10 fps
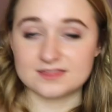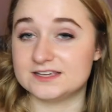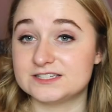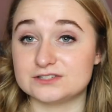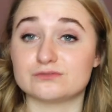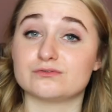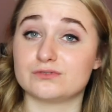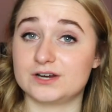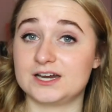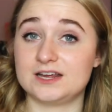This is
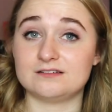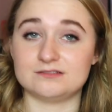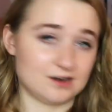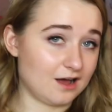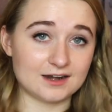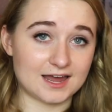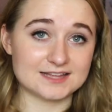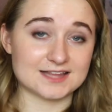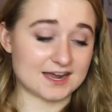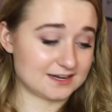really not
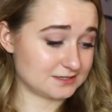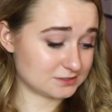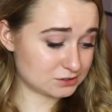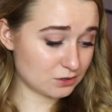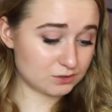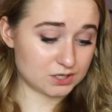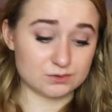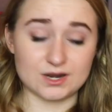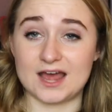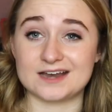like that. It is so
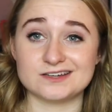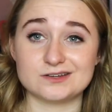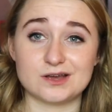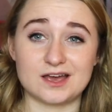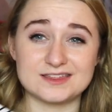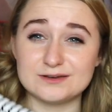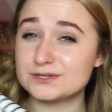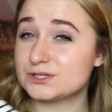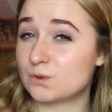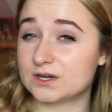cute and I think it
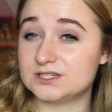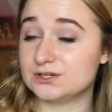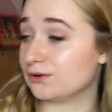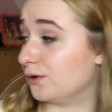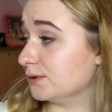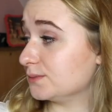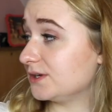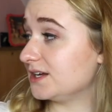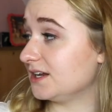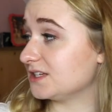was like 20 euro. It was
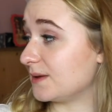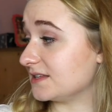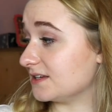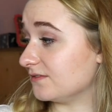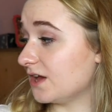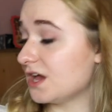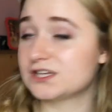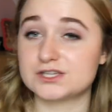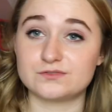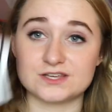pretty inexpensive.
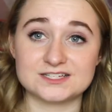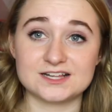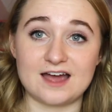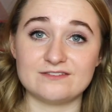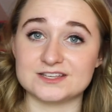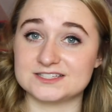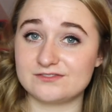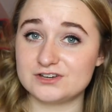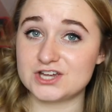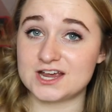So if they still have this,
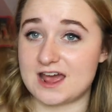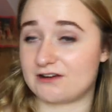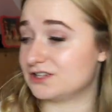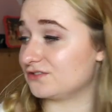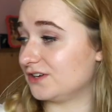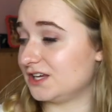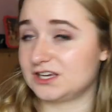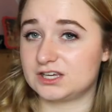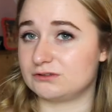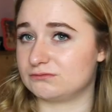definitely check it out. It's a really
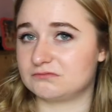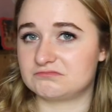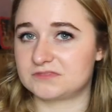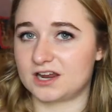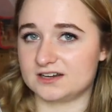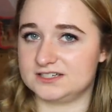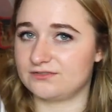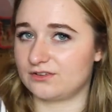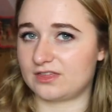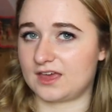cute kind of
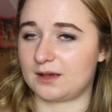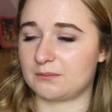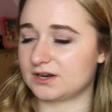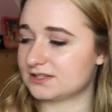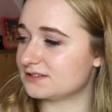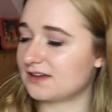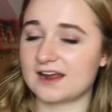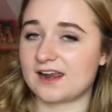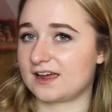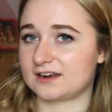different thing, but it's
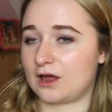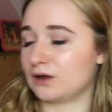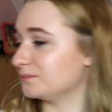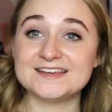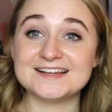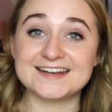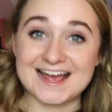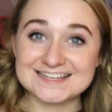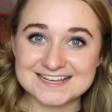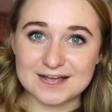I like it a lot. The
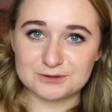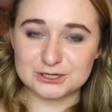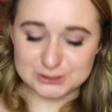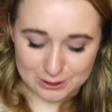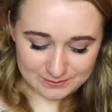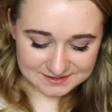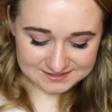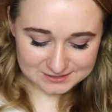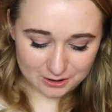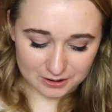last thing I'm going to show in
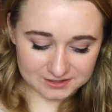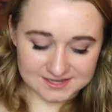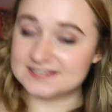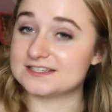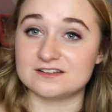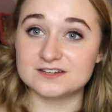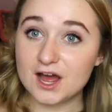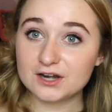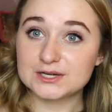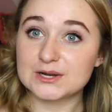this haul is
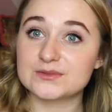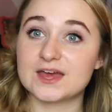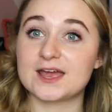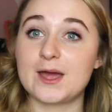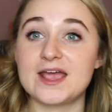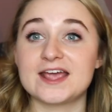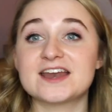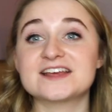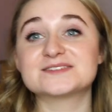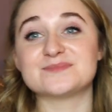not clothing.
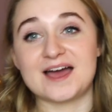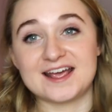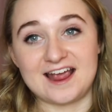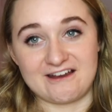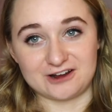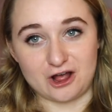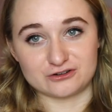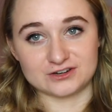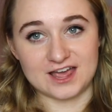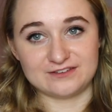It is my Erin
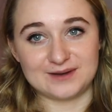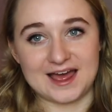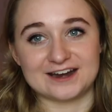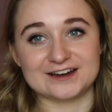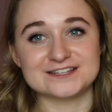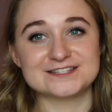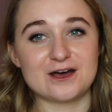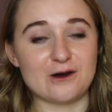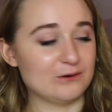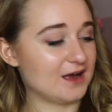Condren Life Planner.
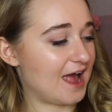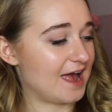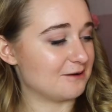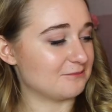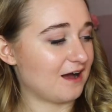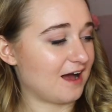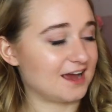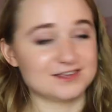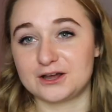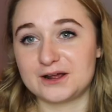So um,
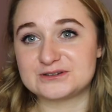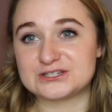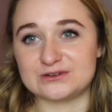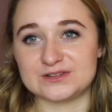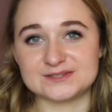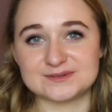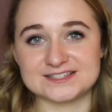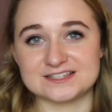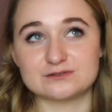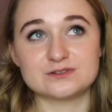I thought I would show this
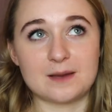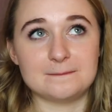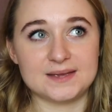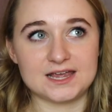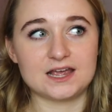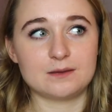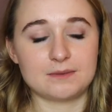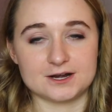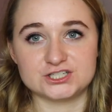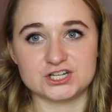because this was a big
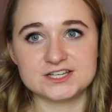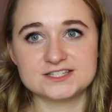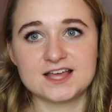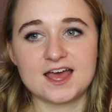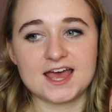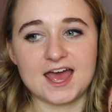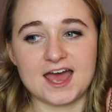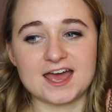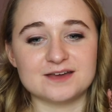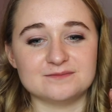purchase.
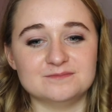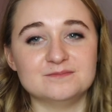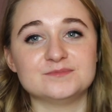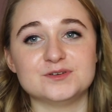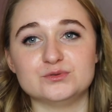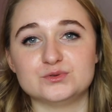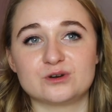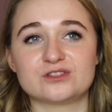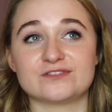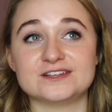Um, it was
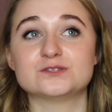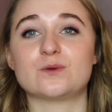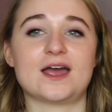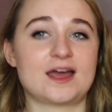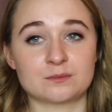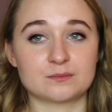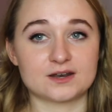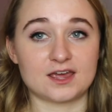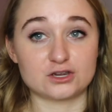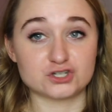one of the reasons why I hadn't
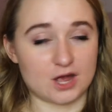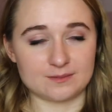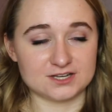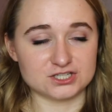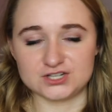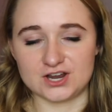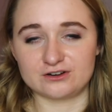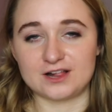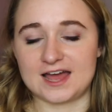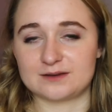been like shopping in
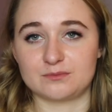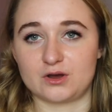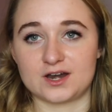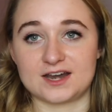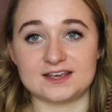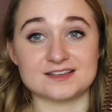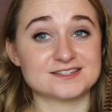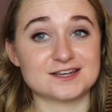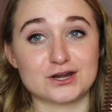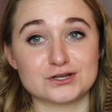general. I hadn't bought any
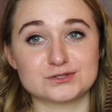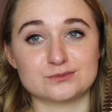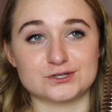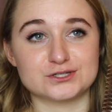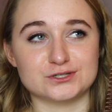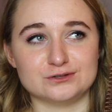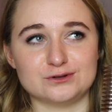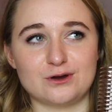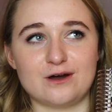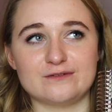stickers, which you would
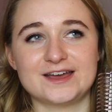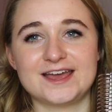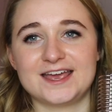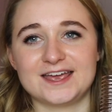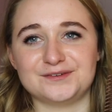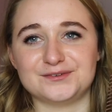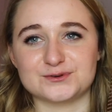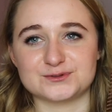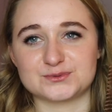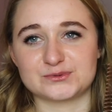know of if
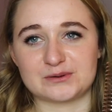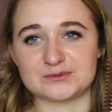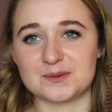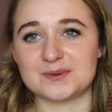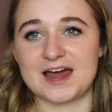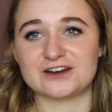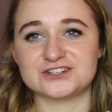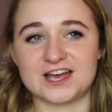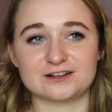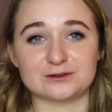you're subscribed to my planner
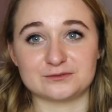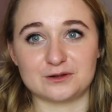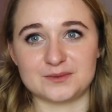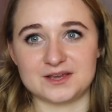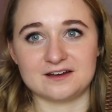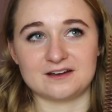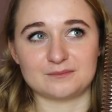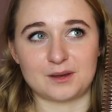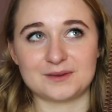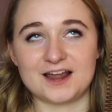channel or follow me
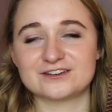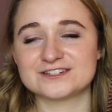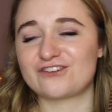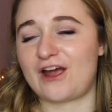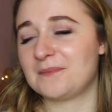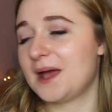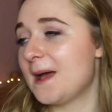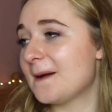on my planner Instagram.